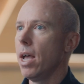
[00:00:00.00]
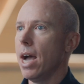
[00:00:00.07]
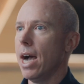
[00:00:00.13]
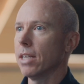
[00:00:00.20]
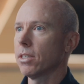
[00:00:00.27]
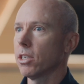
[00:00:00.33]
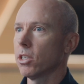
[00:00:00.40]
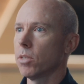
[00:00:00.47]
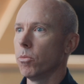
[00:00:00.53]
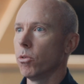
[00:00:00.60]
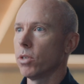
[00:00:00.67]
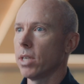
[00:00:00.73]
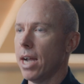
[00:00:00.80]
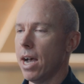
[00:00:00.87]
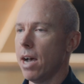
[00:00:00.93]
as
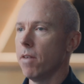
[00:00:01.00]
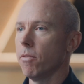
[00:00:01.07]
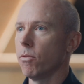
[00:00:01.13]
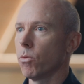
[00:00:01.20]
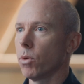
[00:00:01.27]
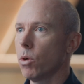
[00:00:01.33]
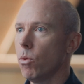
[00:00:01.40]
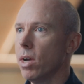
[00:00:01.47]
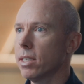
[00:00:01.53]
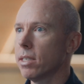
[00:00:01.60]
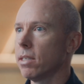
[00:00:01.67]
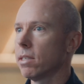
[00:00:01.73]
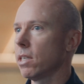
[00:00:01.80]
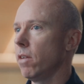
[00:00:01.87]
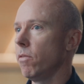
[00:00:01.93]
customers have requests,
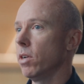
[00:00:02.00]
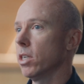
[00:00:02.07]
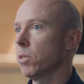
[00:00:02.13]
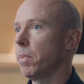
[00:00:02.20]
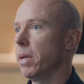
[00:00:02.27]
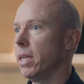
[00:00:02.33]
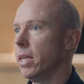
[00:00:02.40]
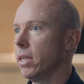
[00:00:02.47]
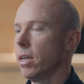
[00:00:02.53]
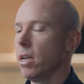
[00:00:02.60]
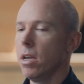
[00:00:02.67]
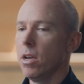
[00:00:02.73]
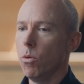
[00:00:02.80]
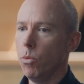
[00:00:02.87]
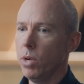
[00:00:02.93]
instead of us spending
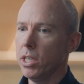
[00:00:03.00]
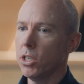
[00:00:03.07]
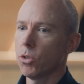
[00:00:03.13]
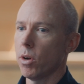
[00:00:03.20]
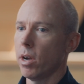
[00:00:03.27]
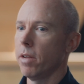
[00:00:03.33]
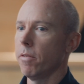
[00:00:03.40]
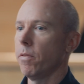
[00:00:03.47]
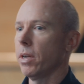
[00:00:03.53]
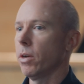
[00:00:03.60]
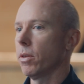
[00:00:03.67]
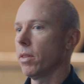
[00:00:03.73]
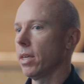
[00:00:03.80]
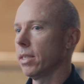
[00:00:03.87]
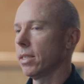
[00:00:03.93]
weeks trying to
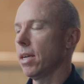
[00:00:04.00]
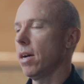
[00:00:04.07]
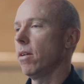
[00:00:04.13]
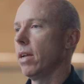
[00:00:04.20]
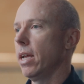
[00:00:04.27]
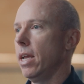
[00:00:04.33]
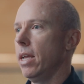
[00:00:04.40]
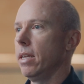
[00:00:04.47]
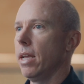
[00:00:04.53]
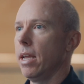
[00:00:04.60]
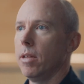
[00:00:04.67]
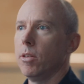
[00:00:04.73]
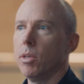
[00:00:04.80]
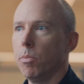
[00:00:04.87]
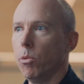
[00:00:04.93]
figure things out
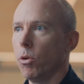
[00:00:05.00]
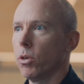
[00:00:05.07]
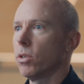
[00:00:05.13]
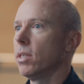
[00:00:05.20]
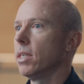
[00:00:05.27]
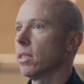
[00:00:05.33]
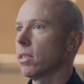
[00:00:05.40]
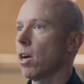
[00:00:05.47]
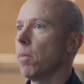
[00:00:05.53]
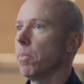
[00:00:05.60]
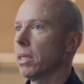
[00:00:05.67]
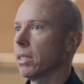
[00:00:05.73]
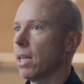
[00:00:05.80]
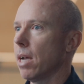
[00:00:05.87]
and deploy to this complex